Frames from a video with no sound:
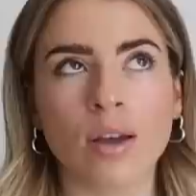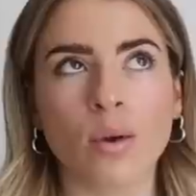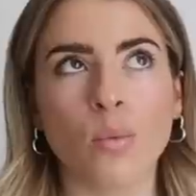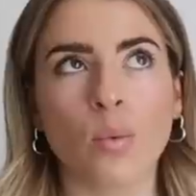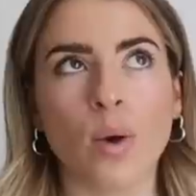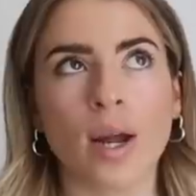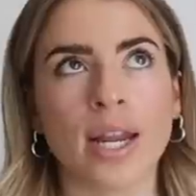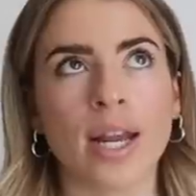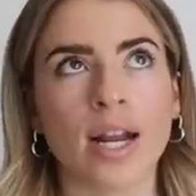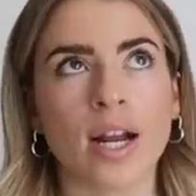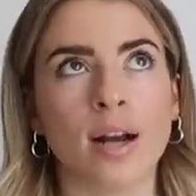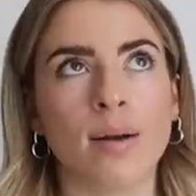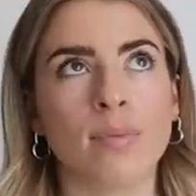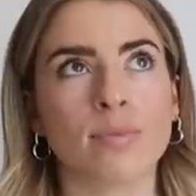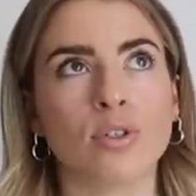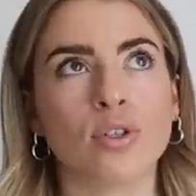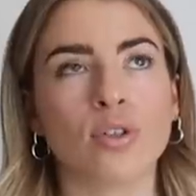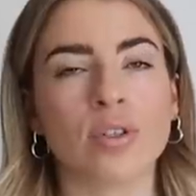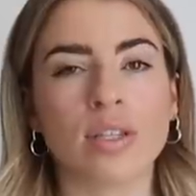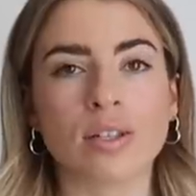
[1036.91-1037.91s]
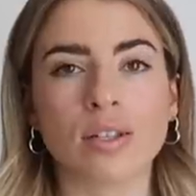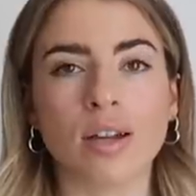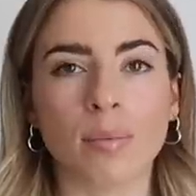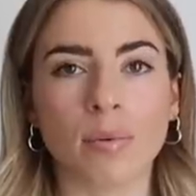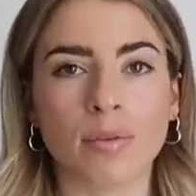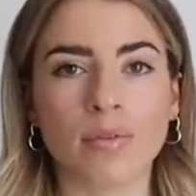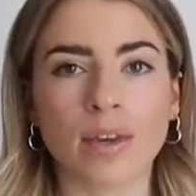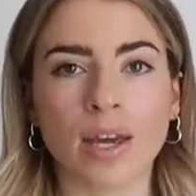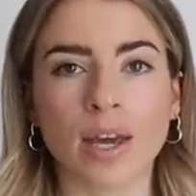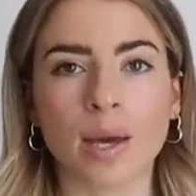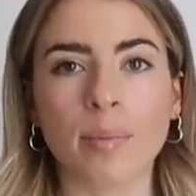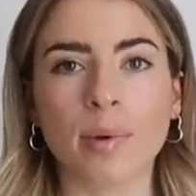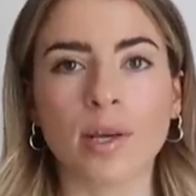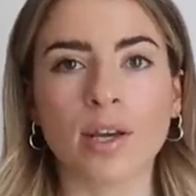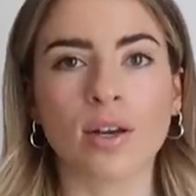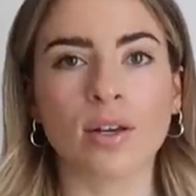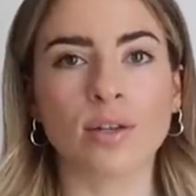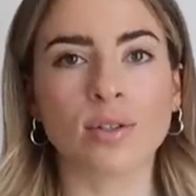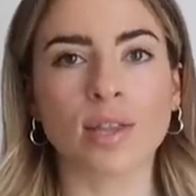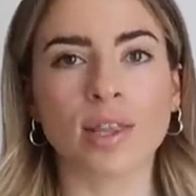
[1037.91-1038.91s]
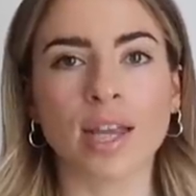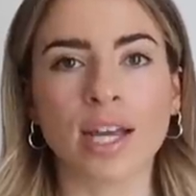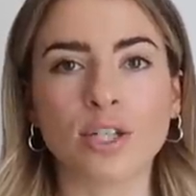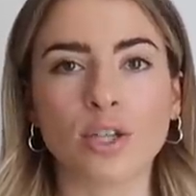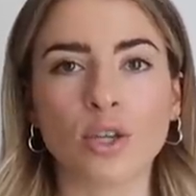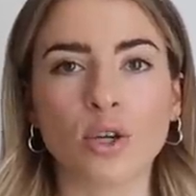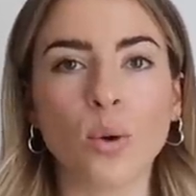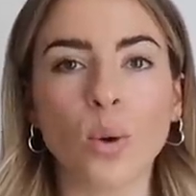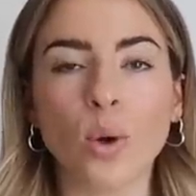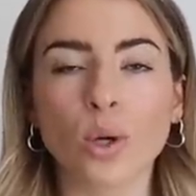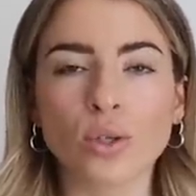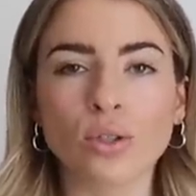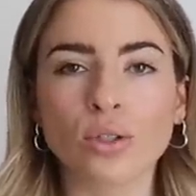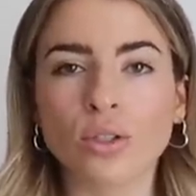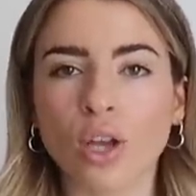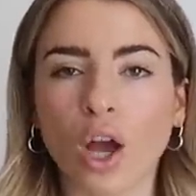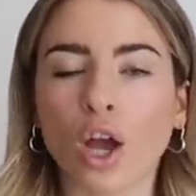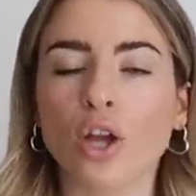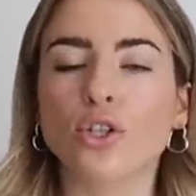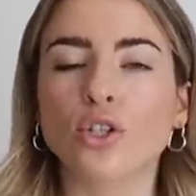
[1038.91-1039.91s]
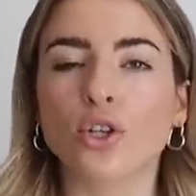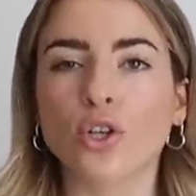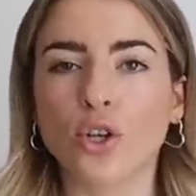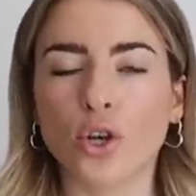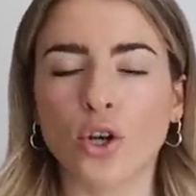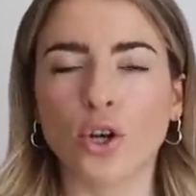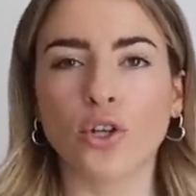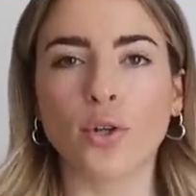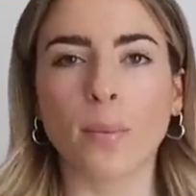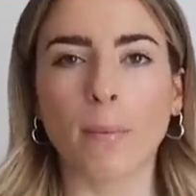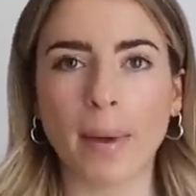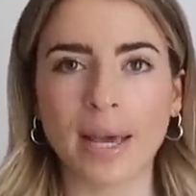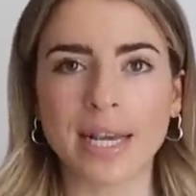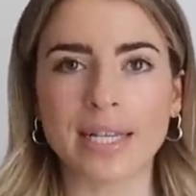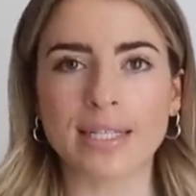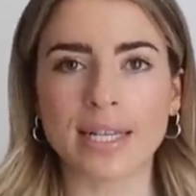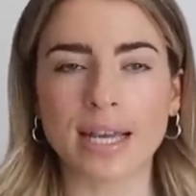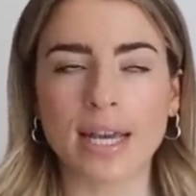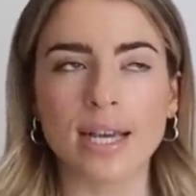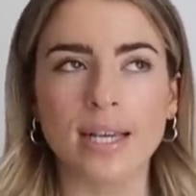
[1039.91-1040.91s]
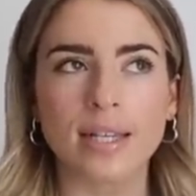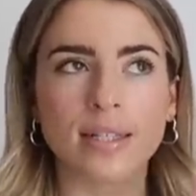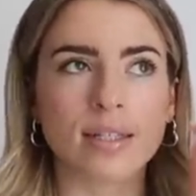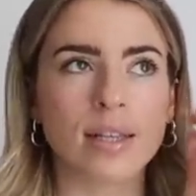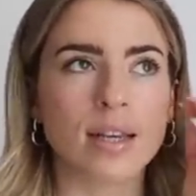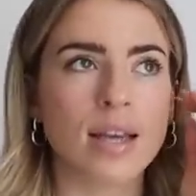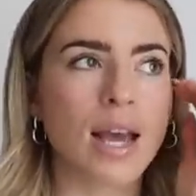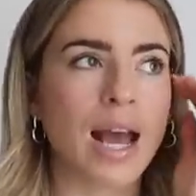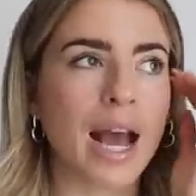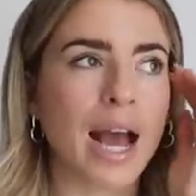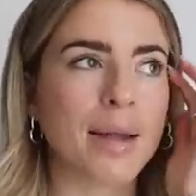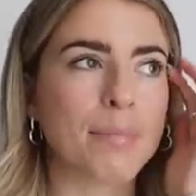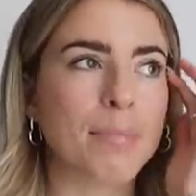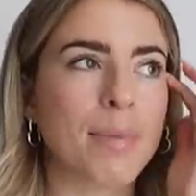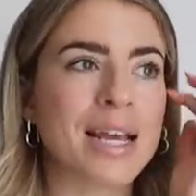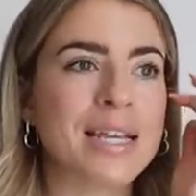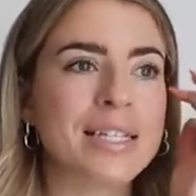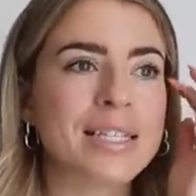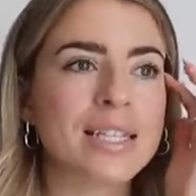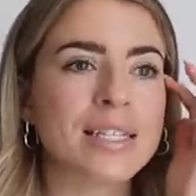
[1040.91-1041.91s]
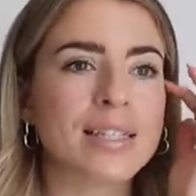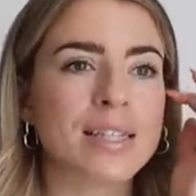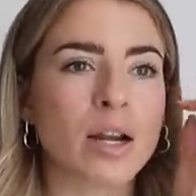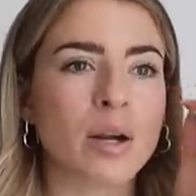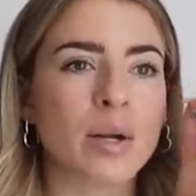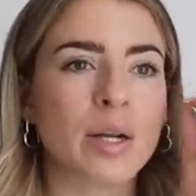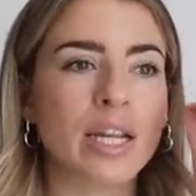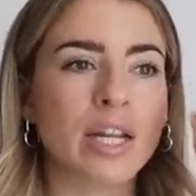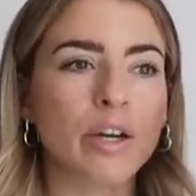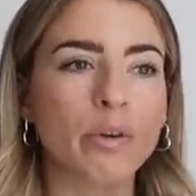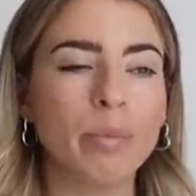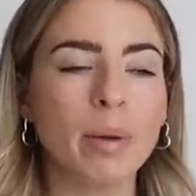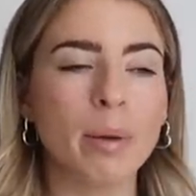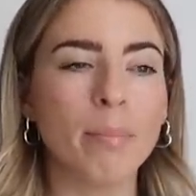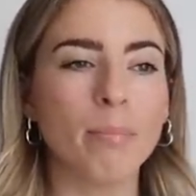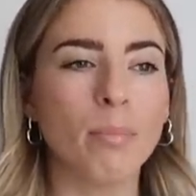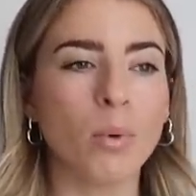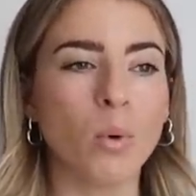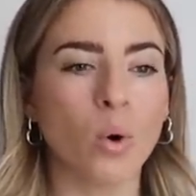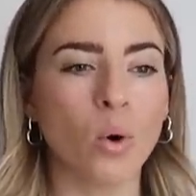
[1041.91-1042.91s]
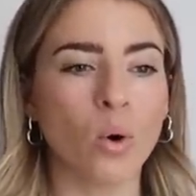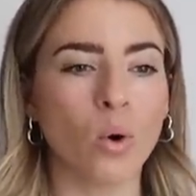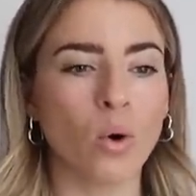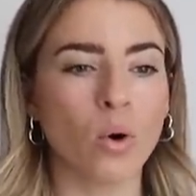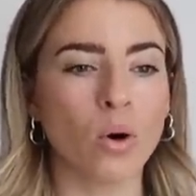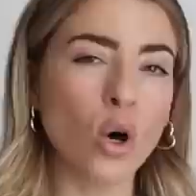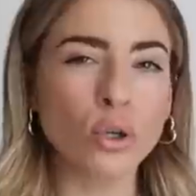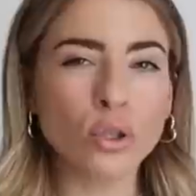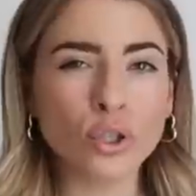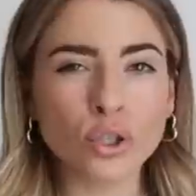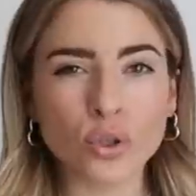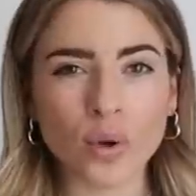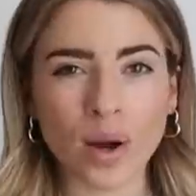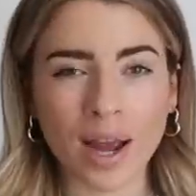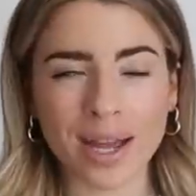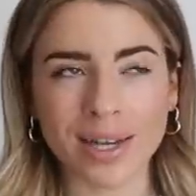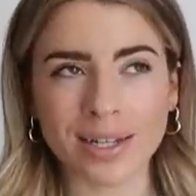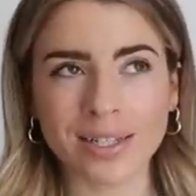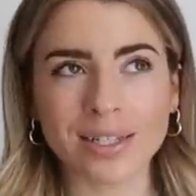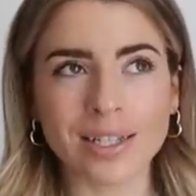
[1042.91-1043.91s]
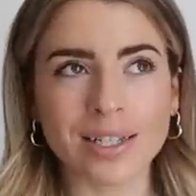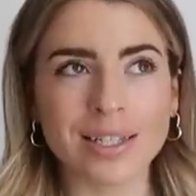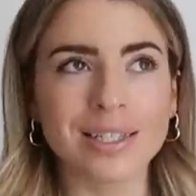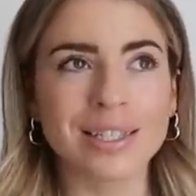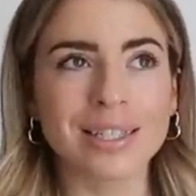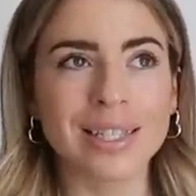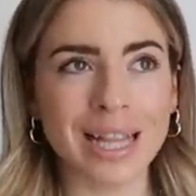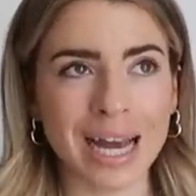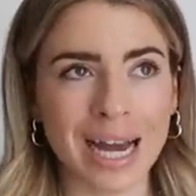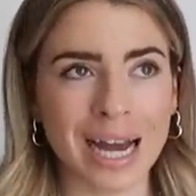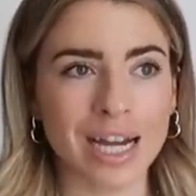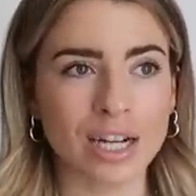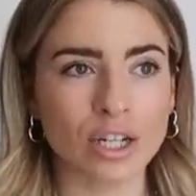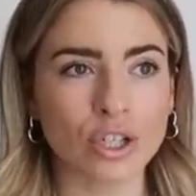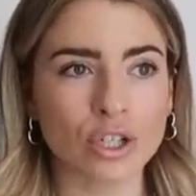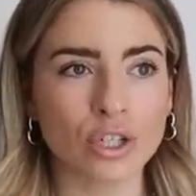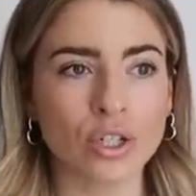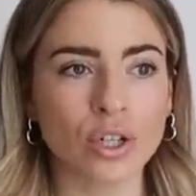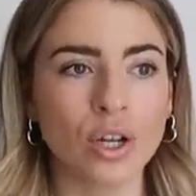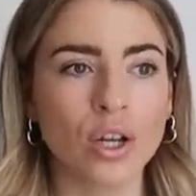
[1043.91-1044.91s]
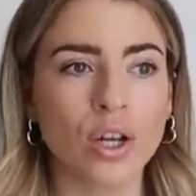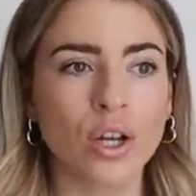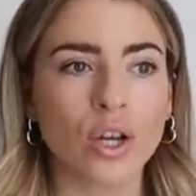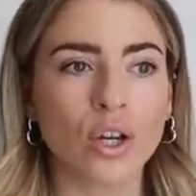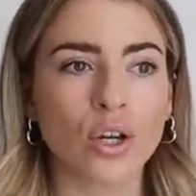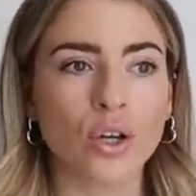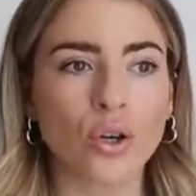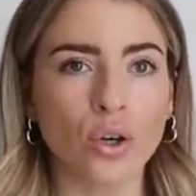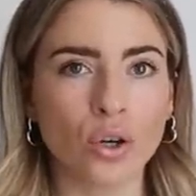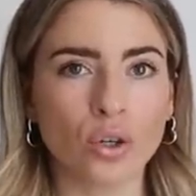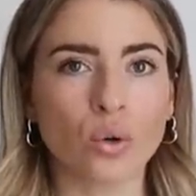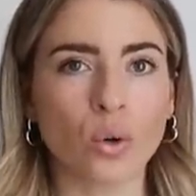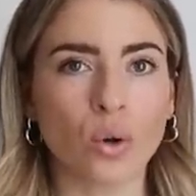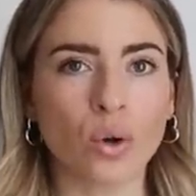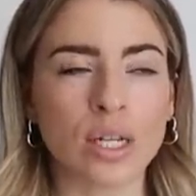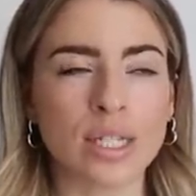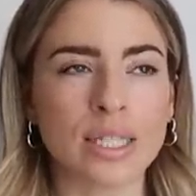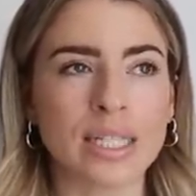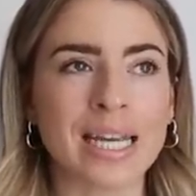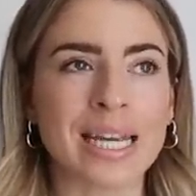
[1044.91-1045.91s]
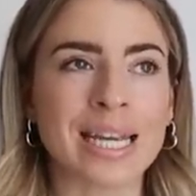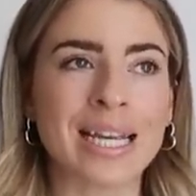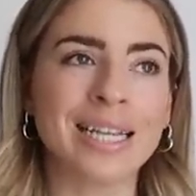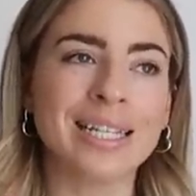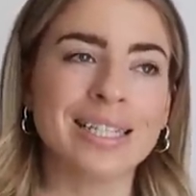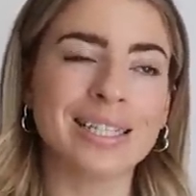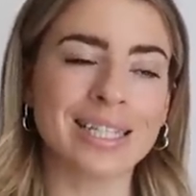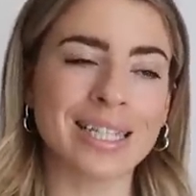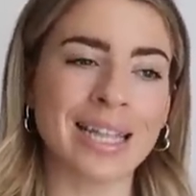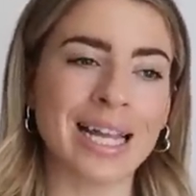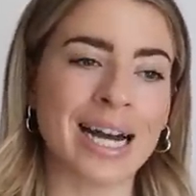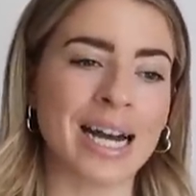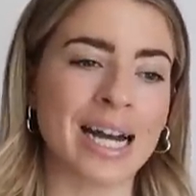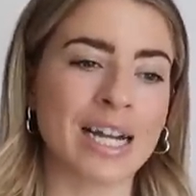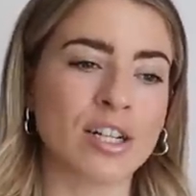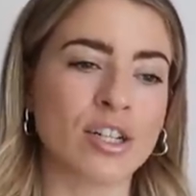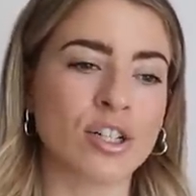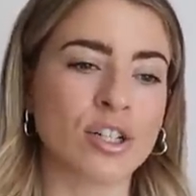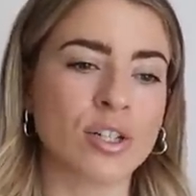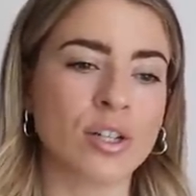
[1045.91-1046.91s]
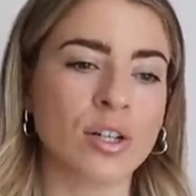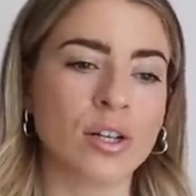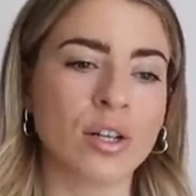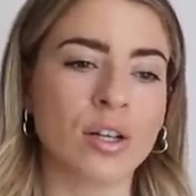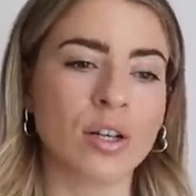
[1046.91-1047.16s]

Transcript: when it comes to this time of year because they do such good basics and basics that are a little bit more on trend slash good quality slash